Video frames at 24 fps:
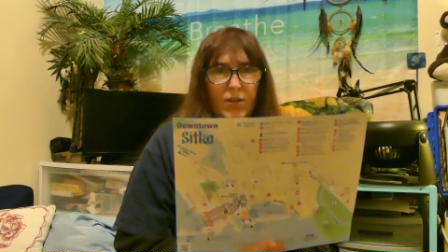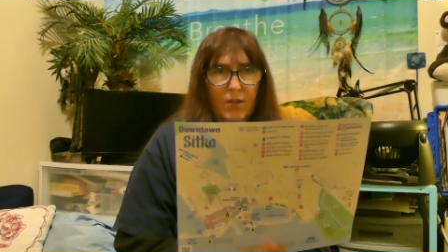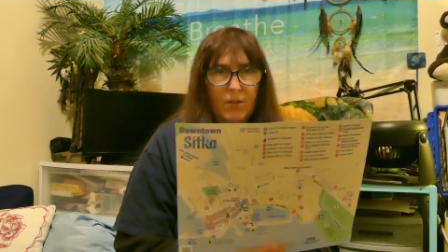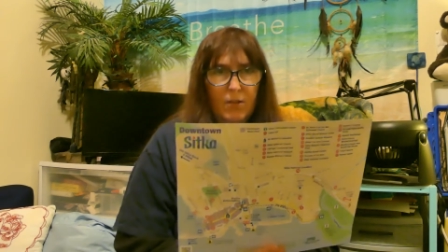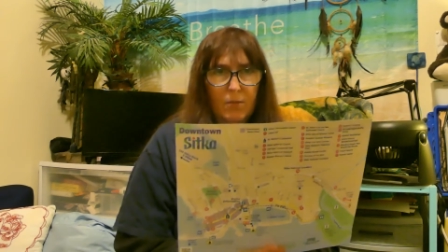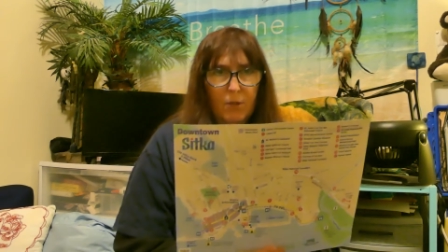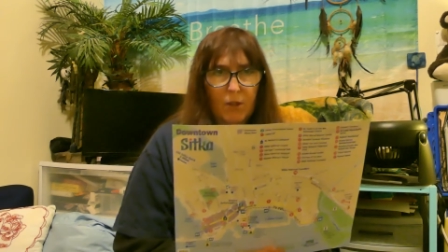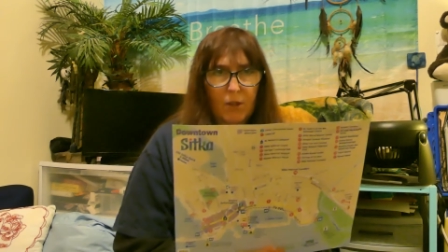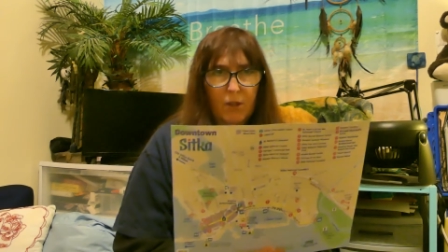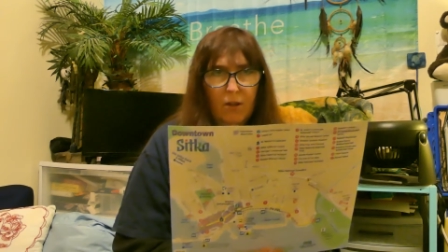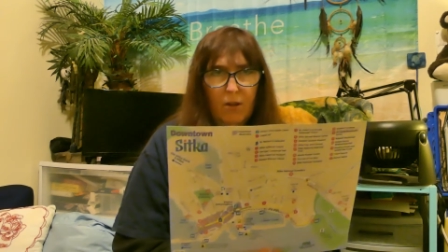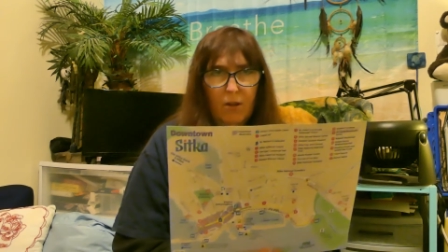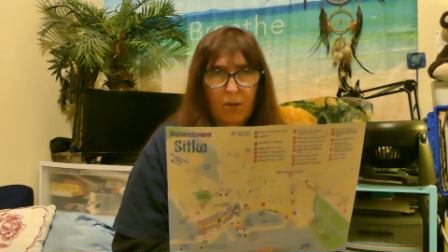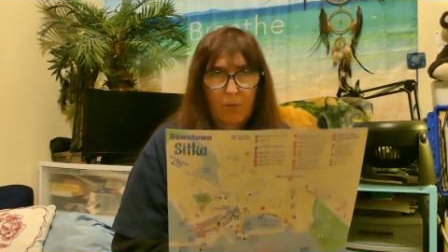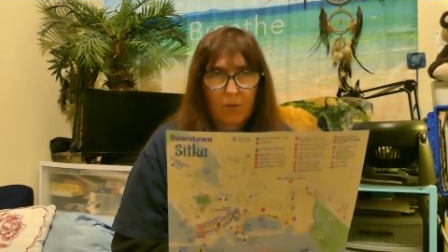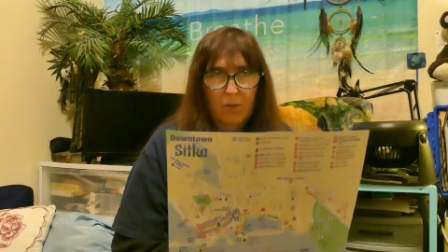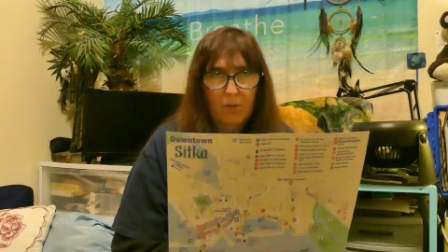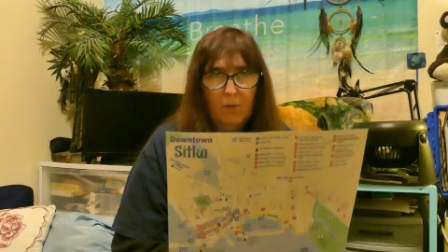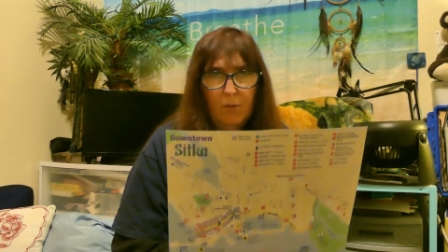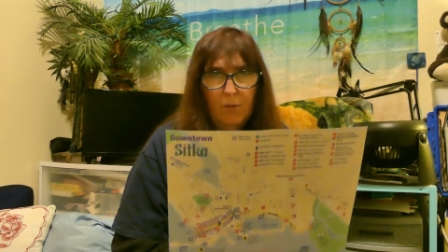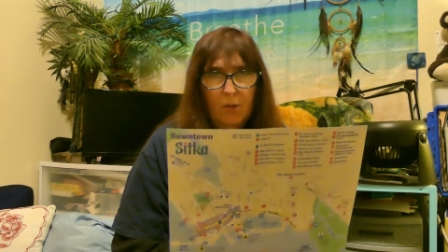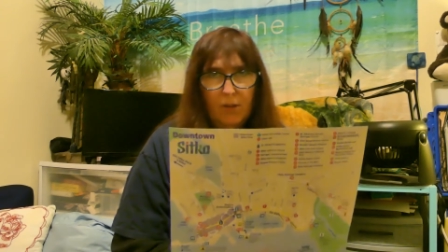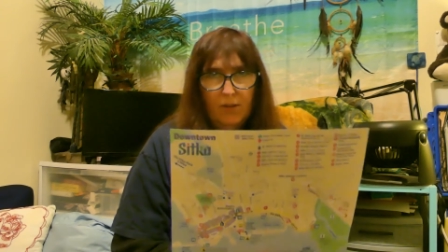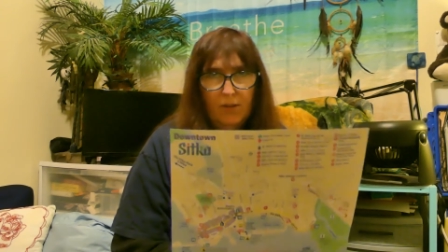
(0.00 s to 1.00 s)
They'll pick you up and
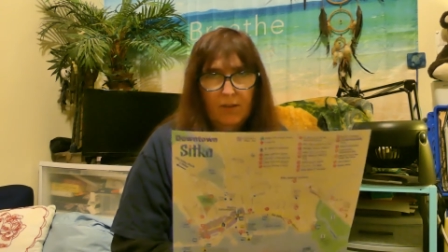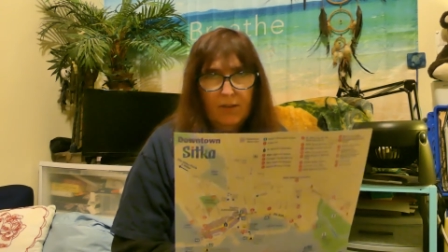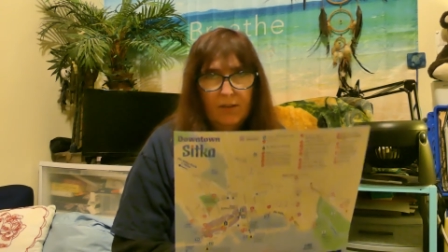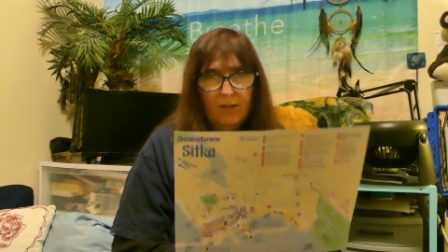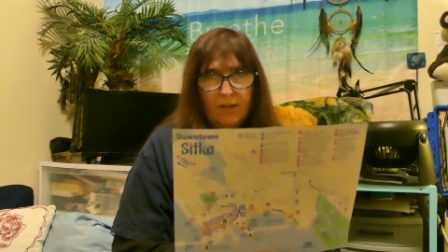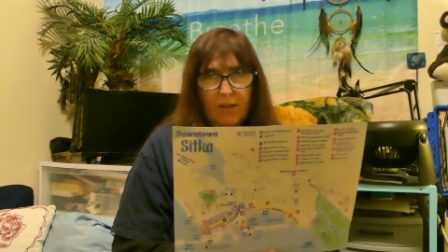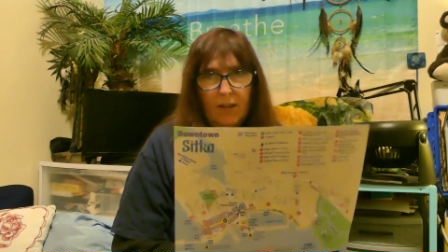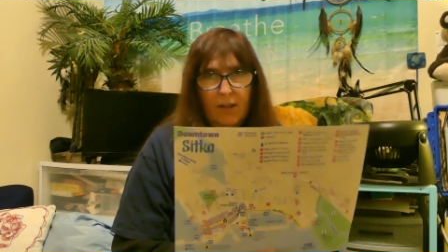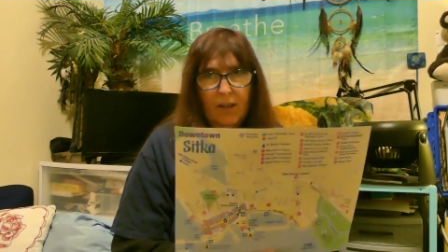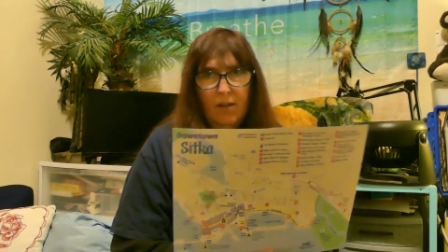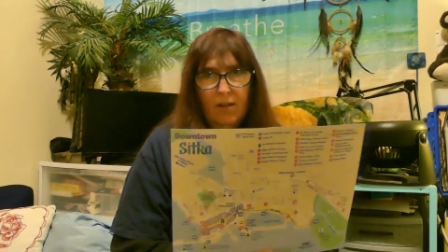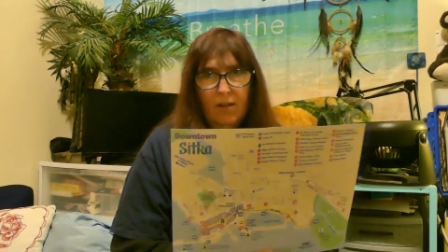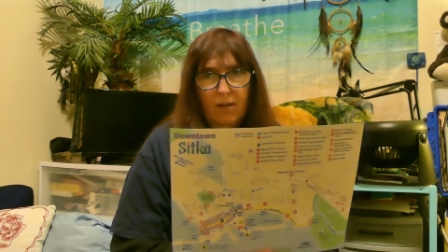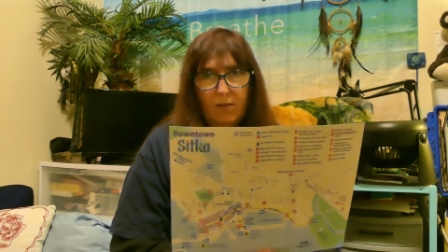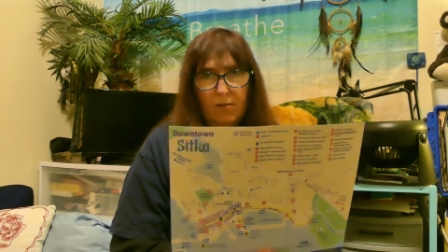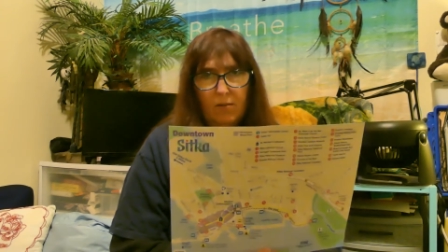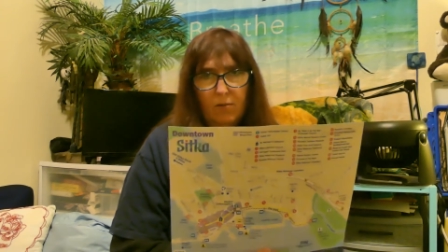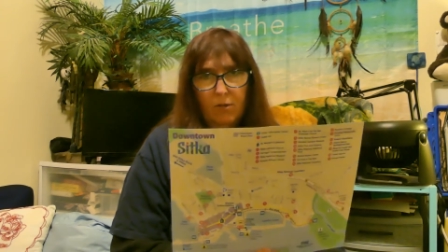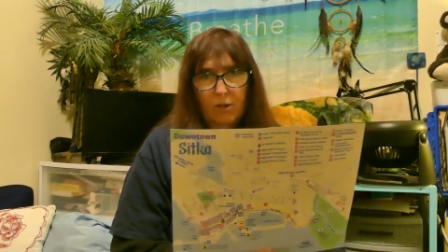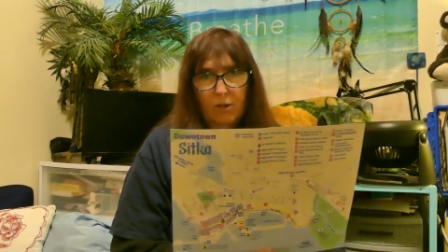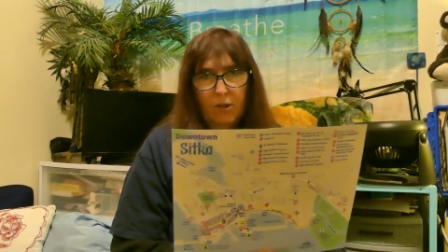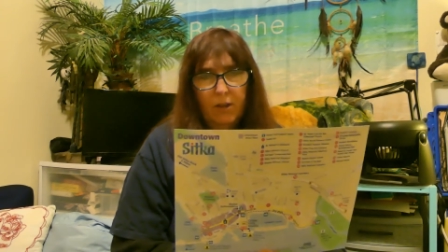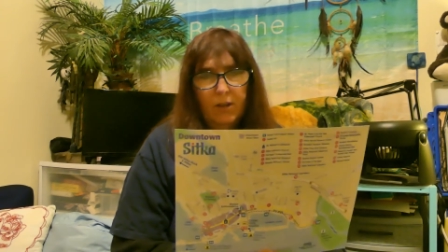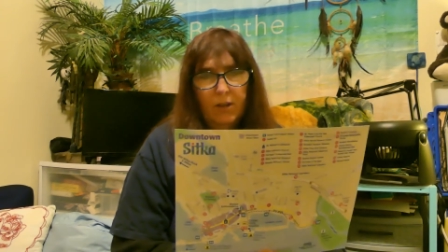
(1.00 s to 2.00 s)
the buses take you
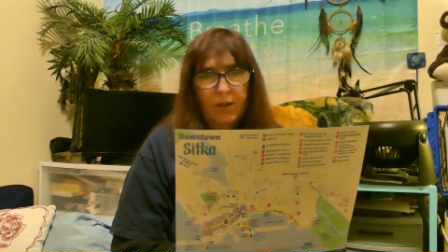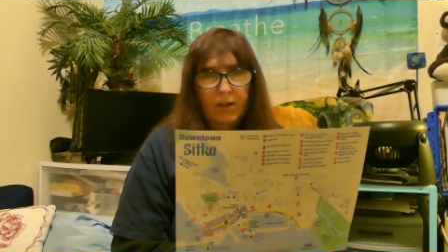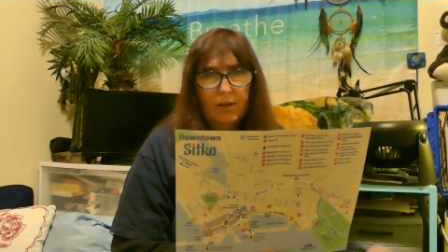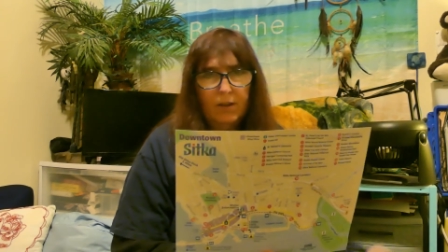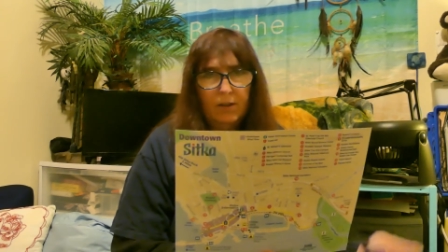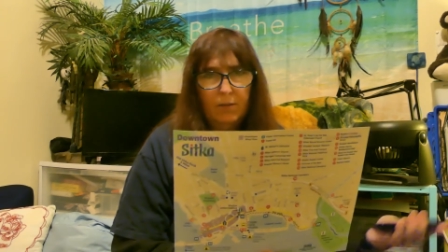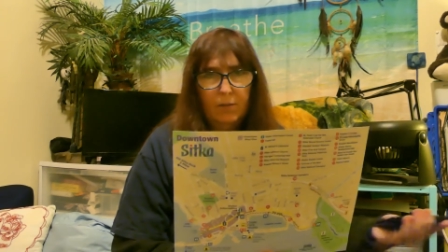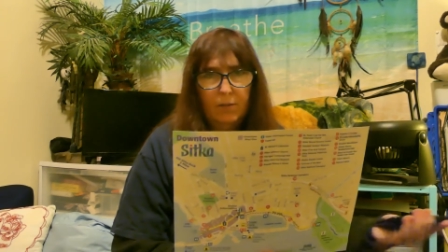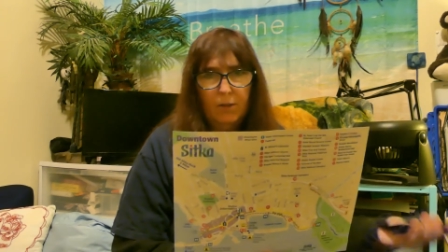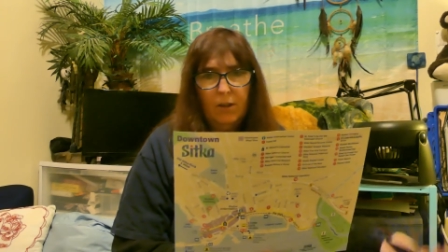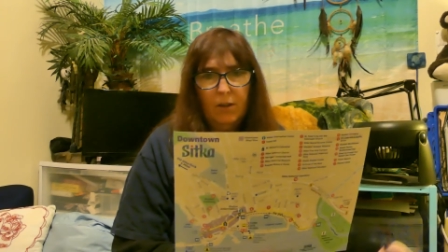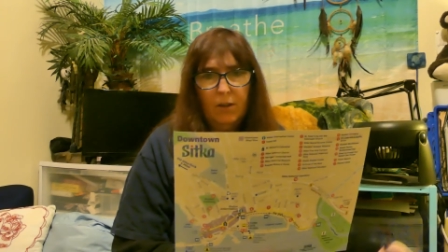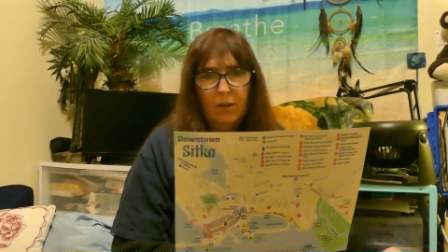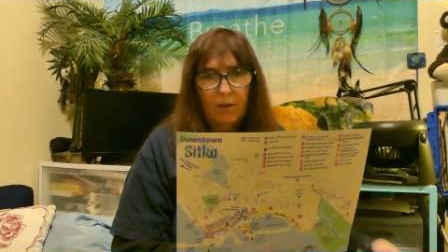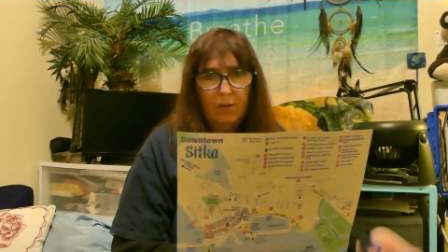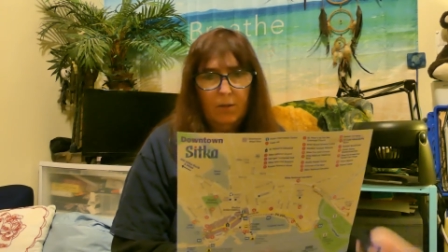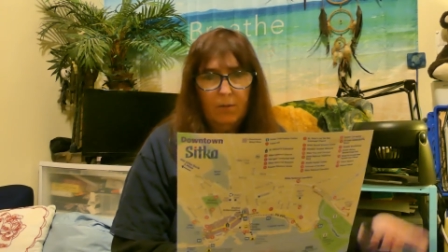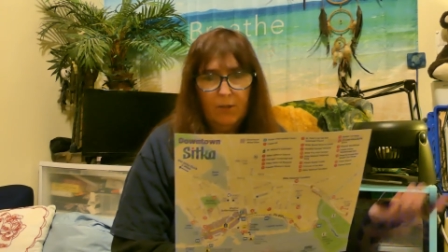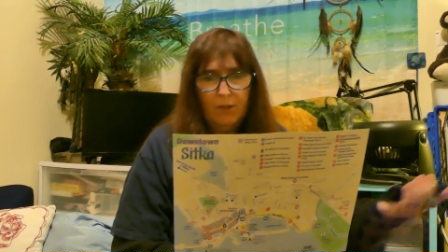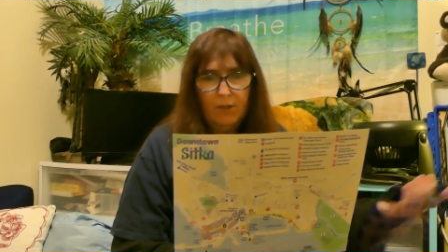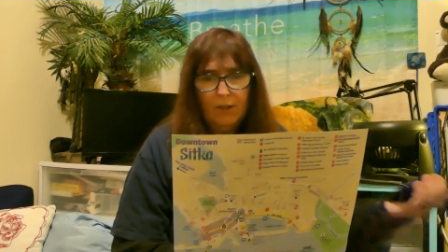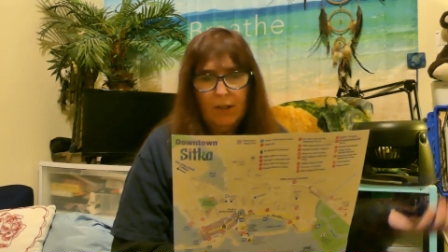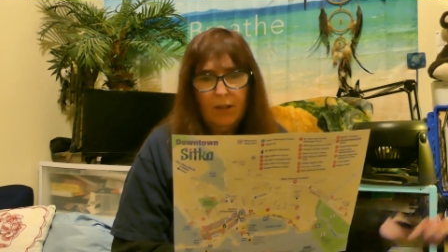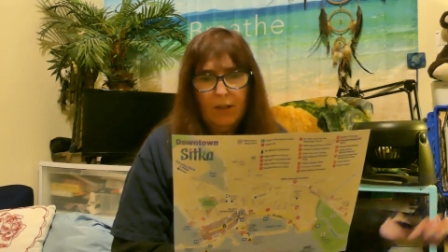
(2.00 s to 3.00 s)
one and then pick you up
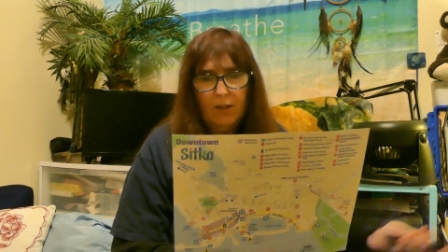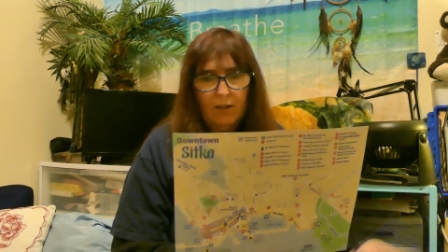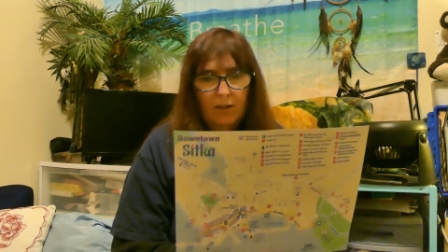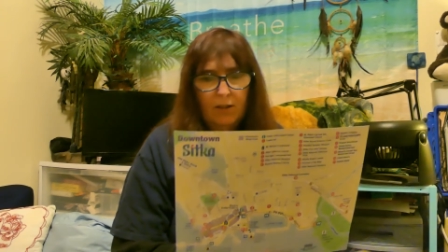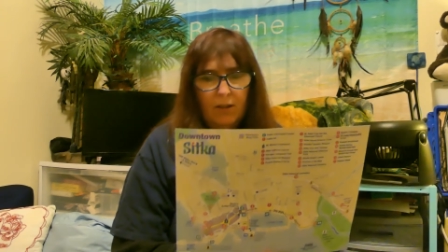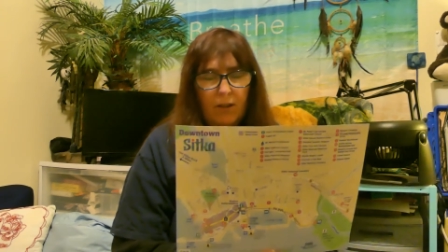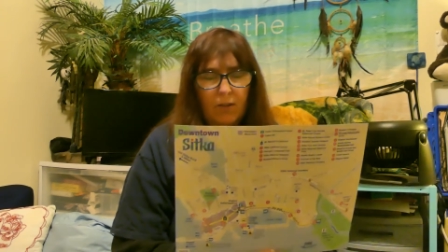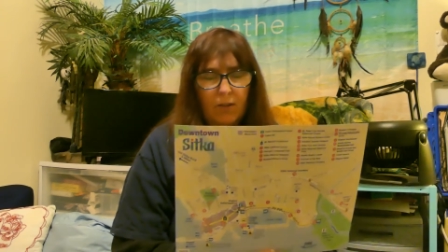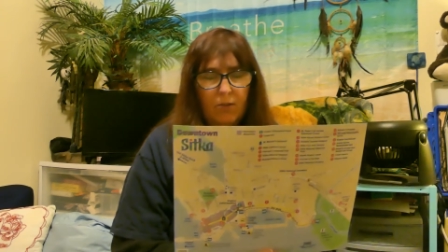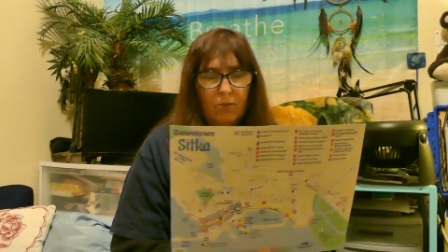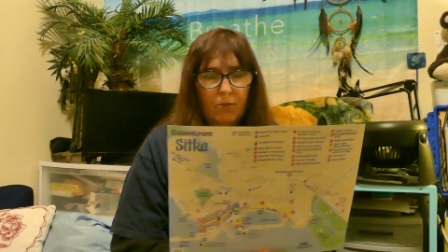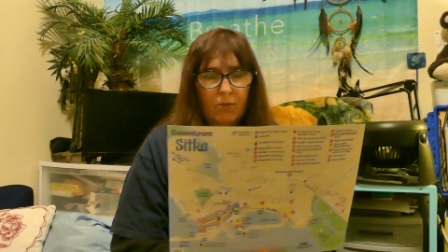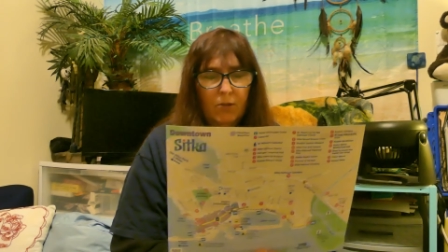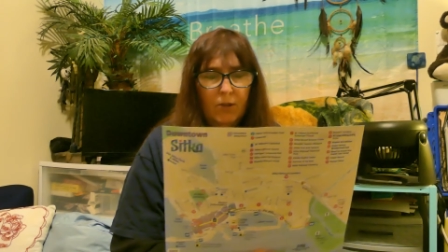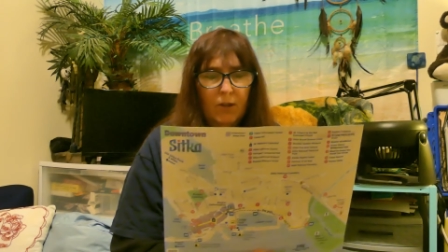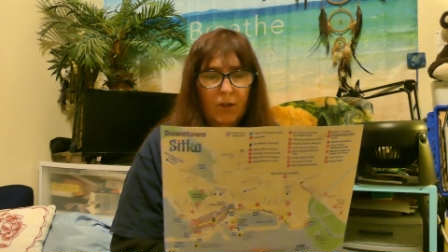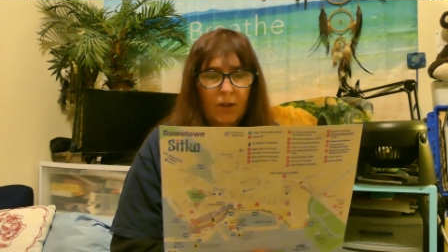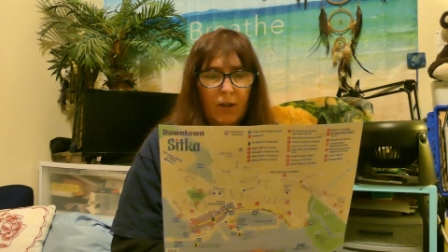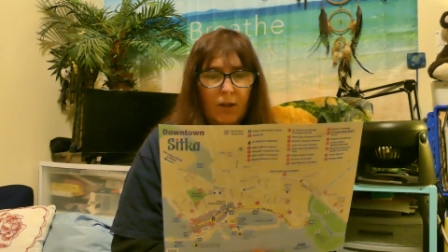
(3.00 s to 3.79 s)
and take you to another one.